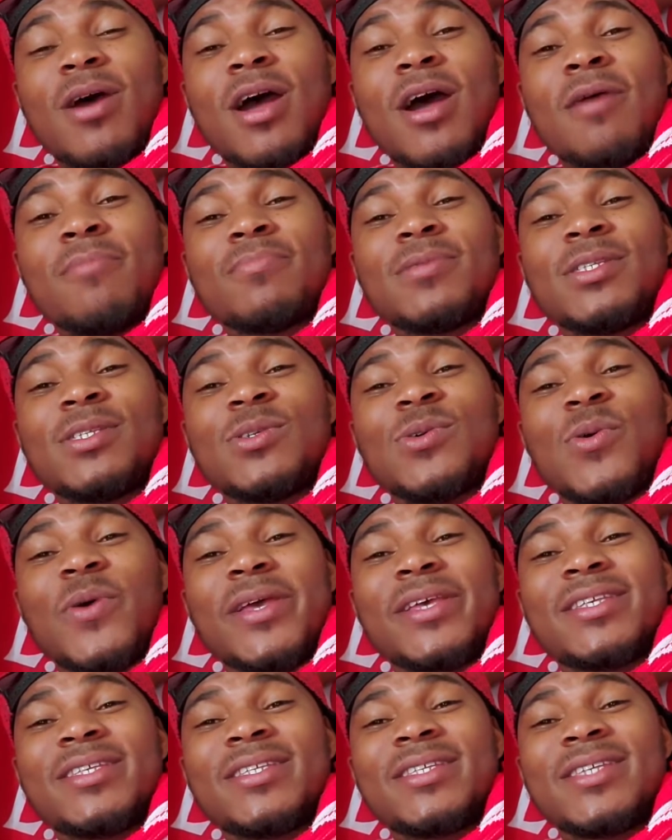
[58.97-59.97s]
I'm so
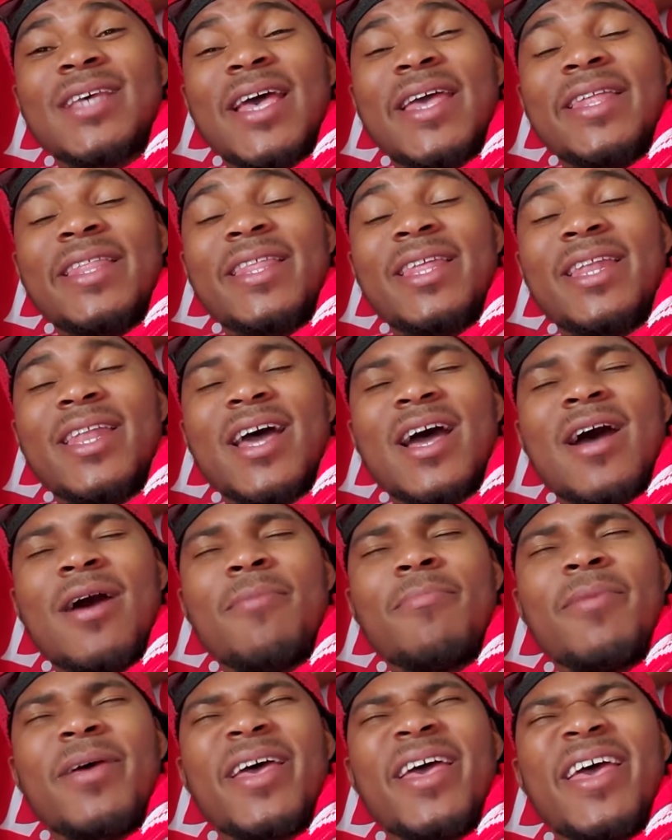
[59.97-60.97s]
excited.
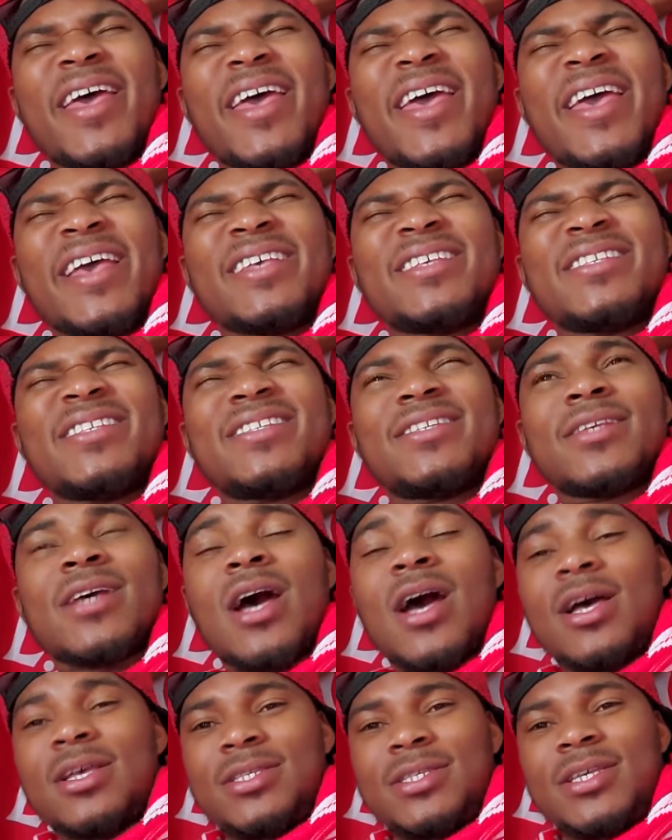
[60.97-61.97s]
I'm
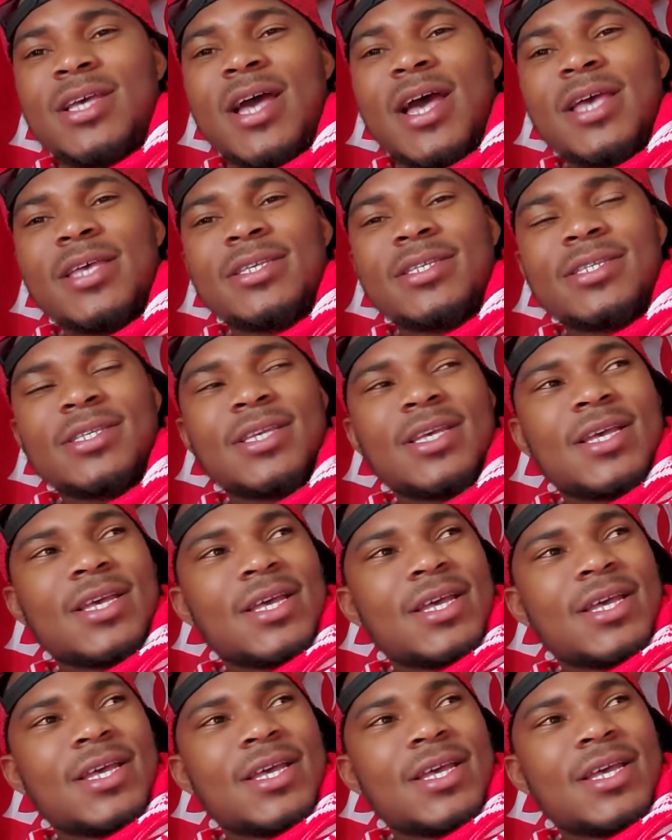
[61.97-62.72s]
exhausted, guys.